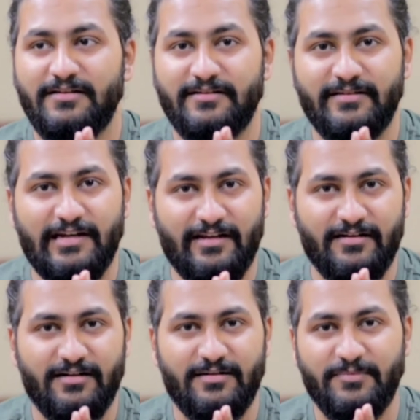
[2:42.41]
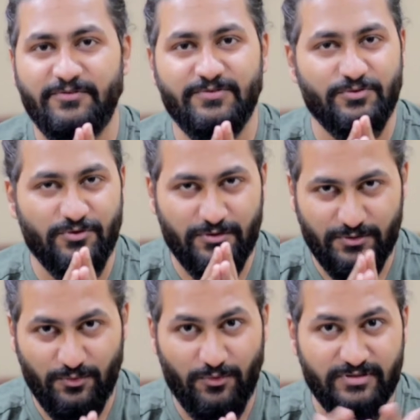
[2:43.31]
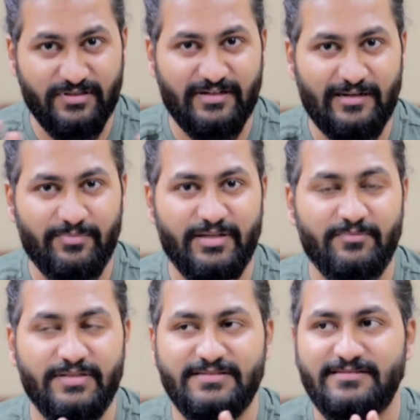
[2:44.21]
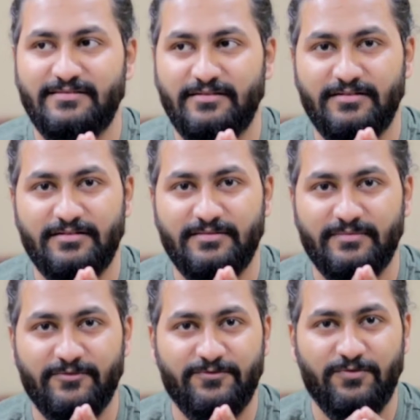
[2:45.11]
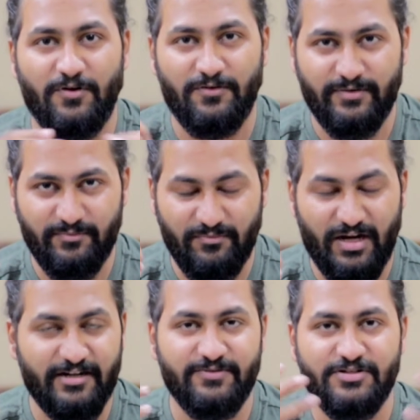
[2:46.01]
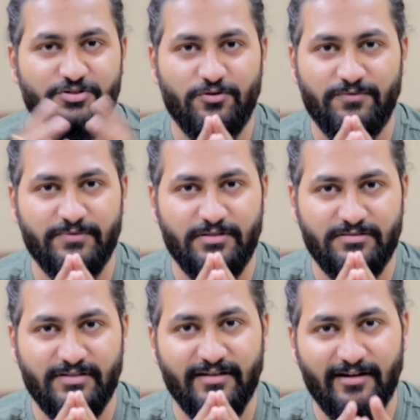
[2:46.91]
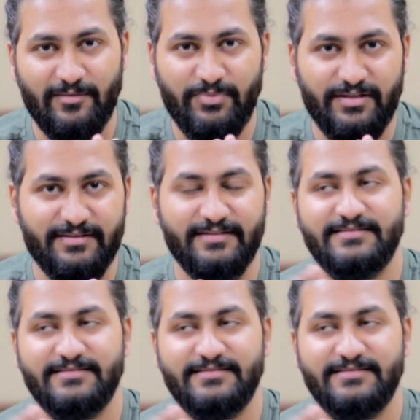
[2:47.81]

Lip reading: If you do not know what the Grail pen means, for my definition of the Grail pen